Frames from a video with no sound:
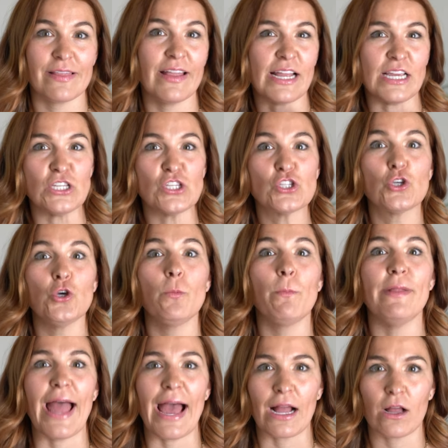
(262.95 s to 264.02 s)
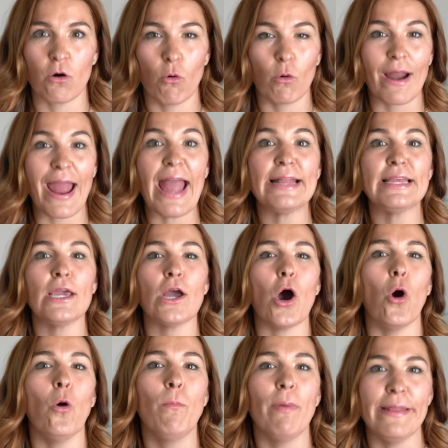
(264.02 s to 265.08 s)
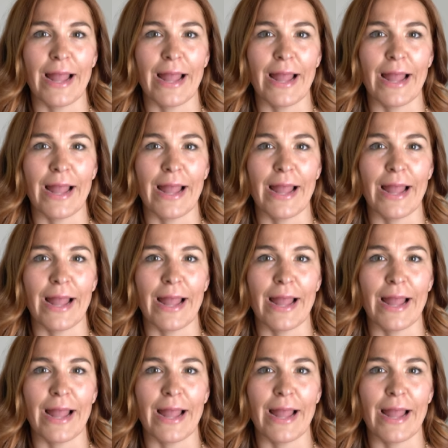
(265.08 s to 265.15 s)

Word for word: then a scoop neck or any open